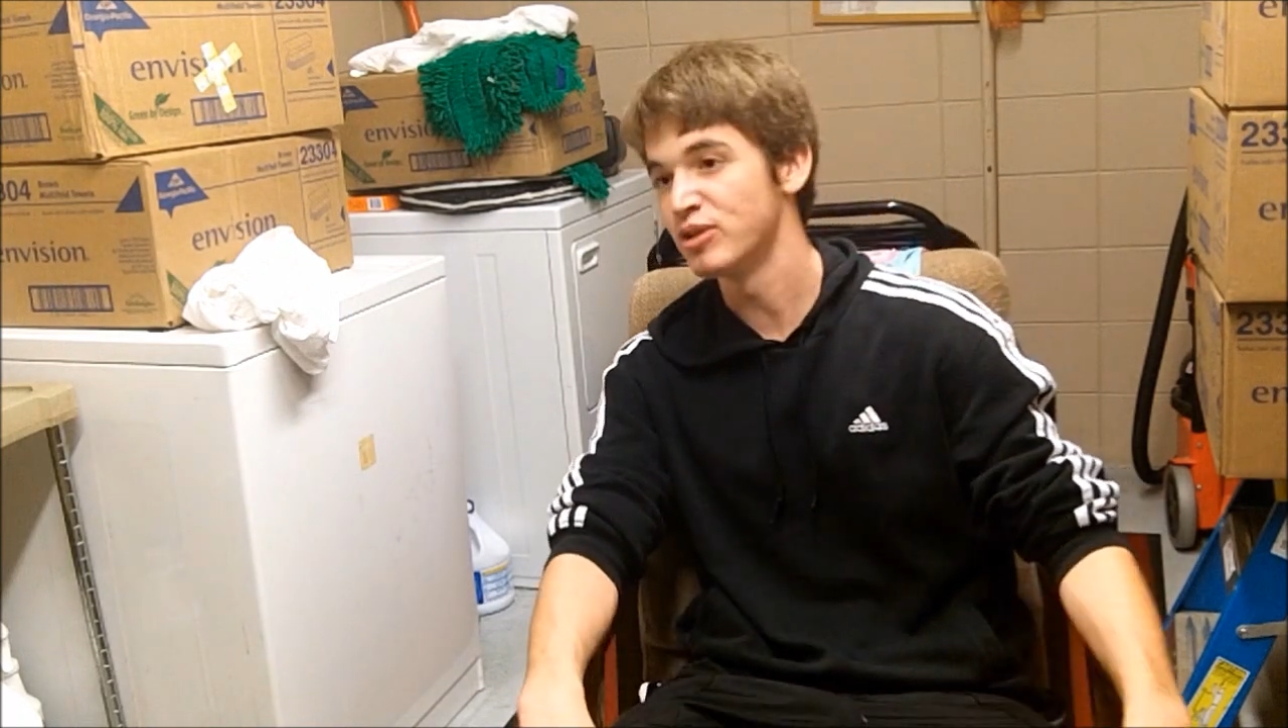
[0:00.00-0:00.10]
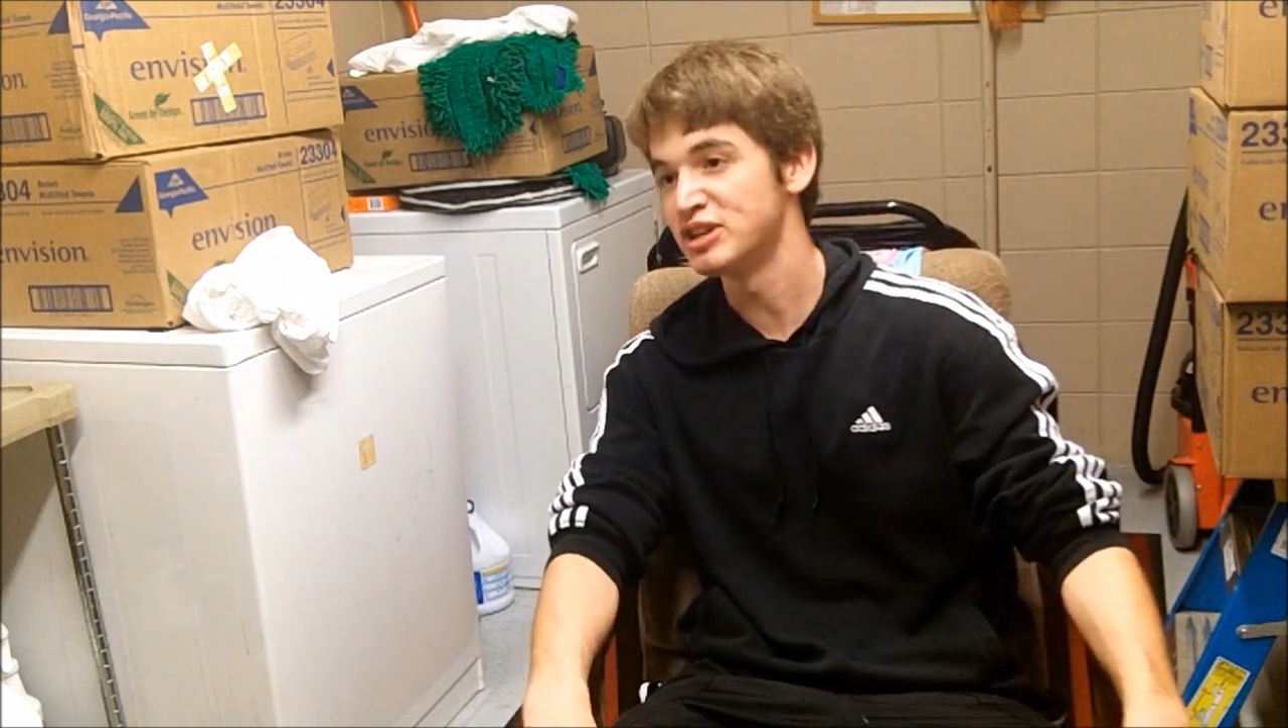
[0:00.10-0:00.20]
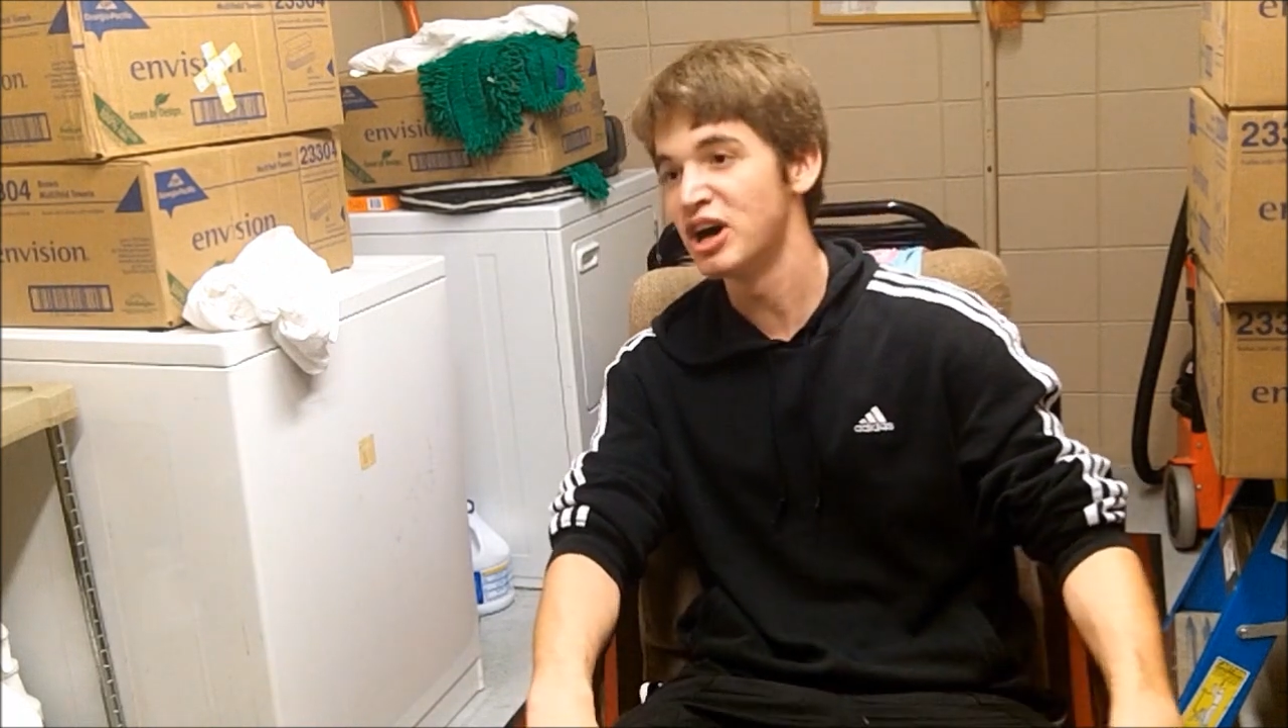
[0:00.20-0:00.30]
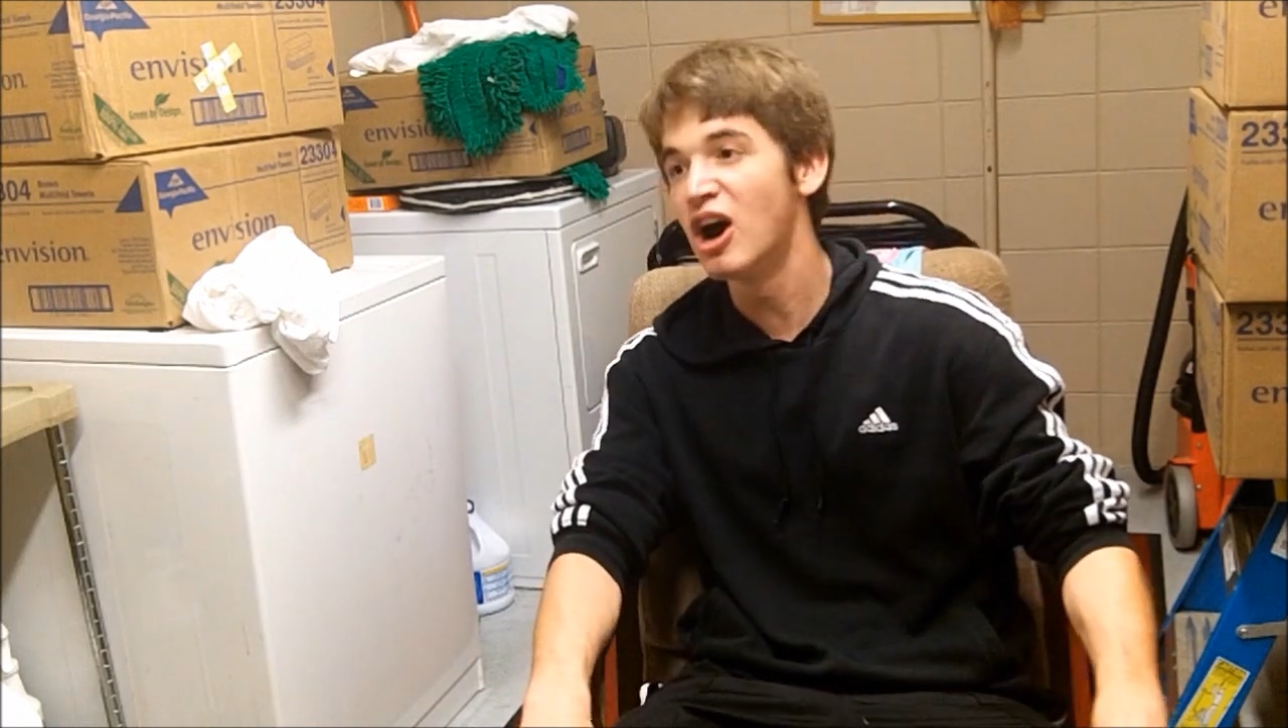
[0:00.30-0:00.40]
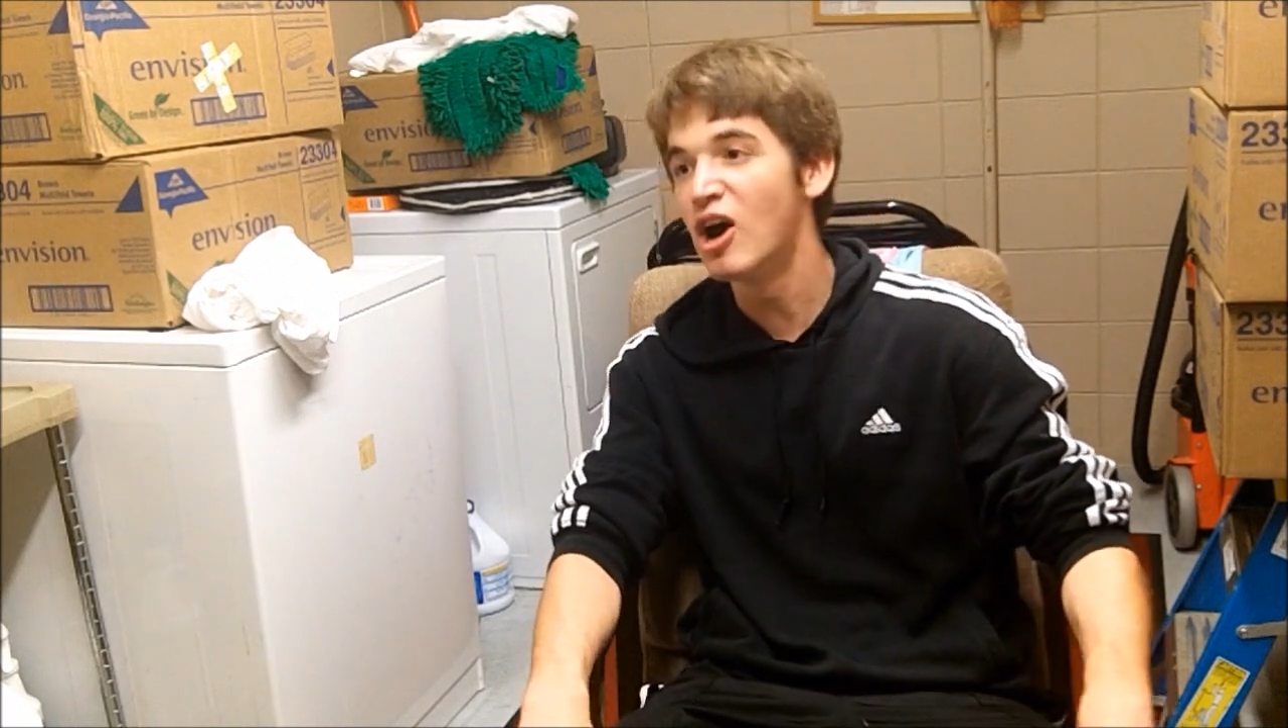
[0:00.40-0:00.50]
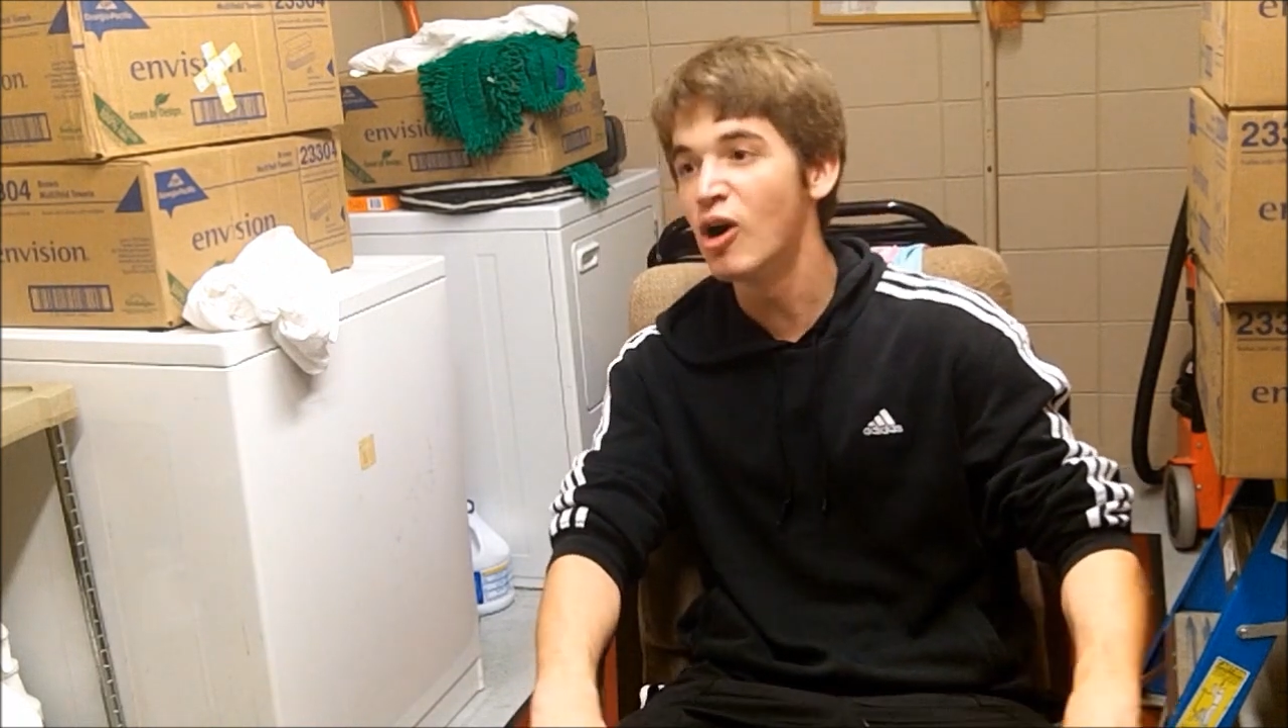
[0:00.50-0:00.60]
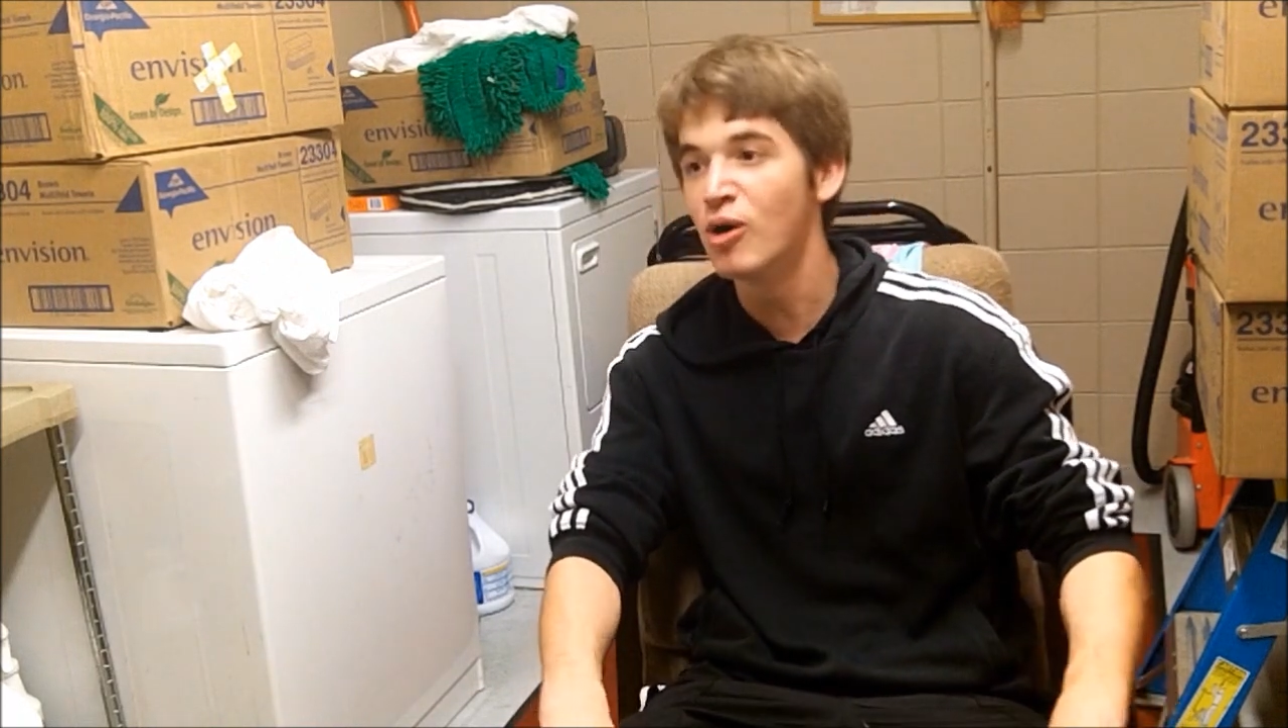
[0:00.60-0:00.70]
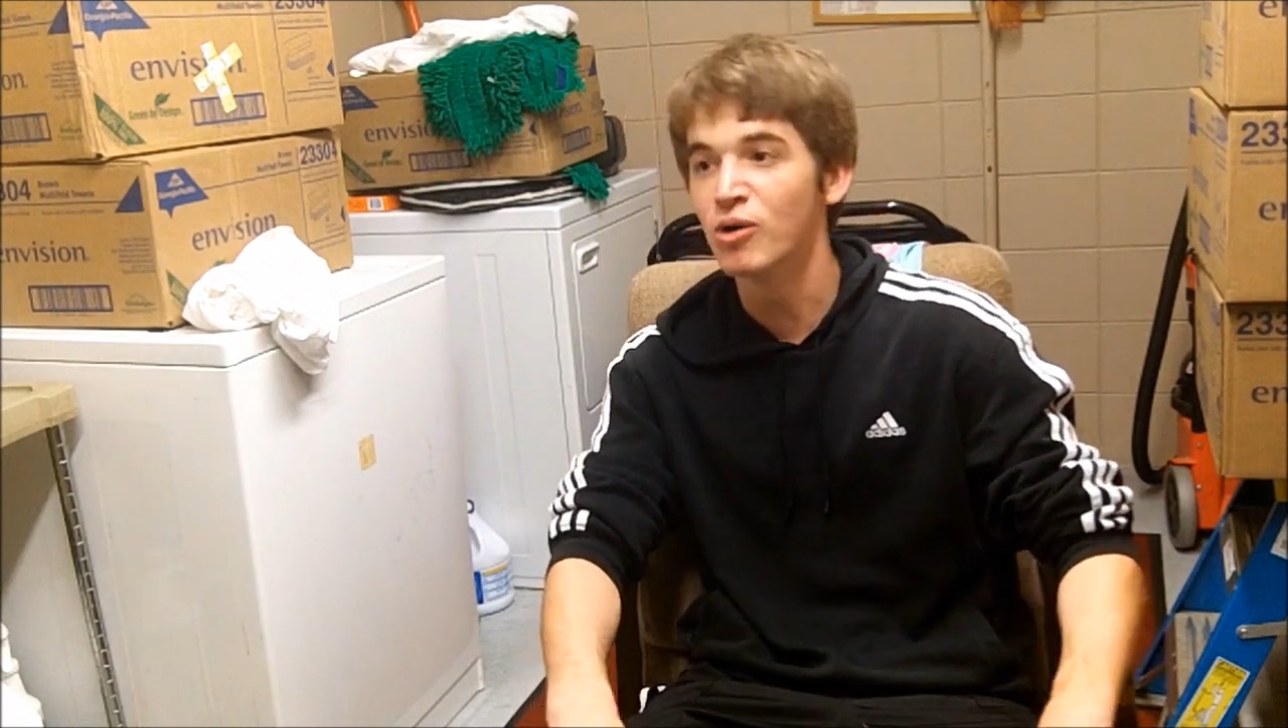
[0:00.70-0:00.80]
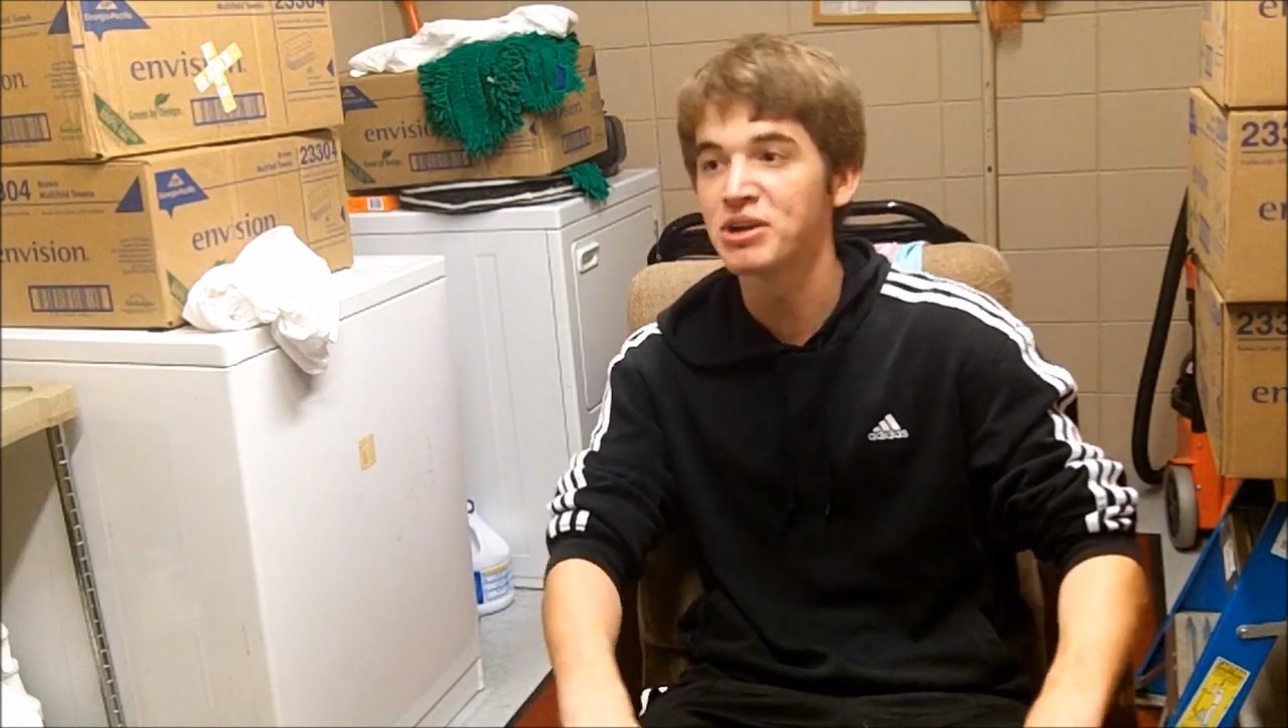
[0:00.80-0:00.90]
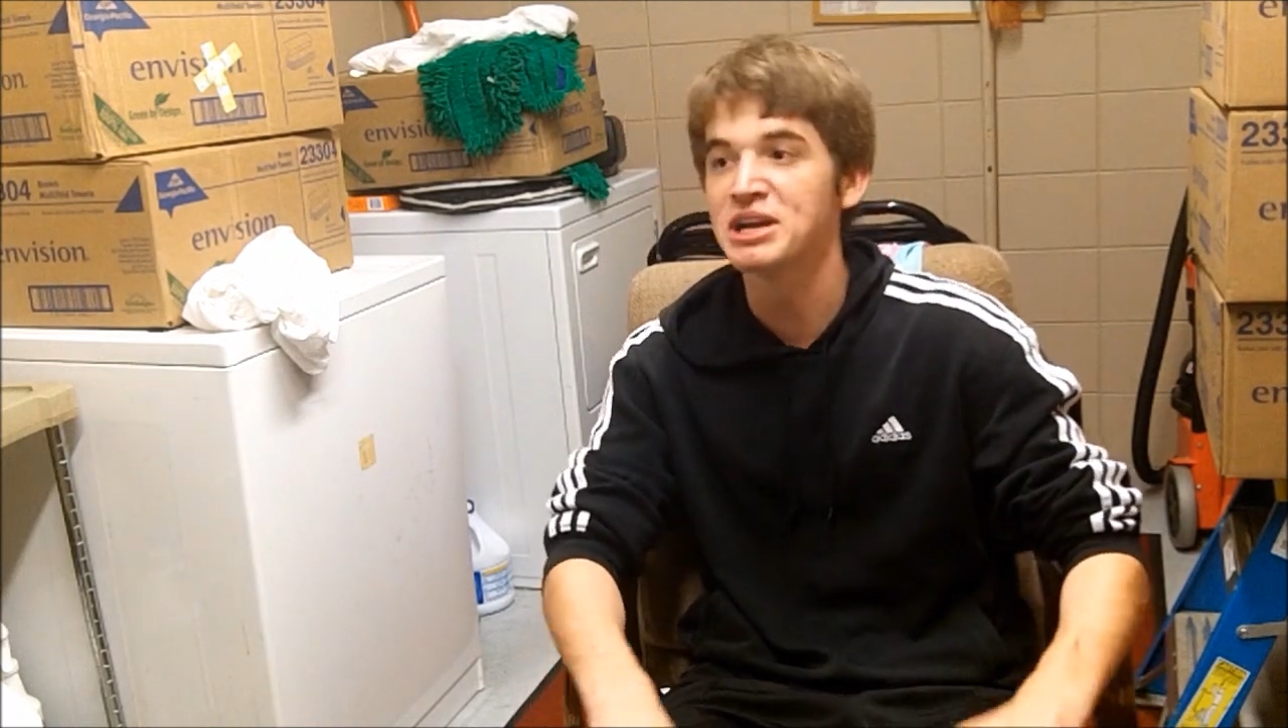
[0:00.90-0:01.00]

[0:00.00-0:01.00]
to talk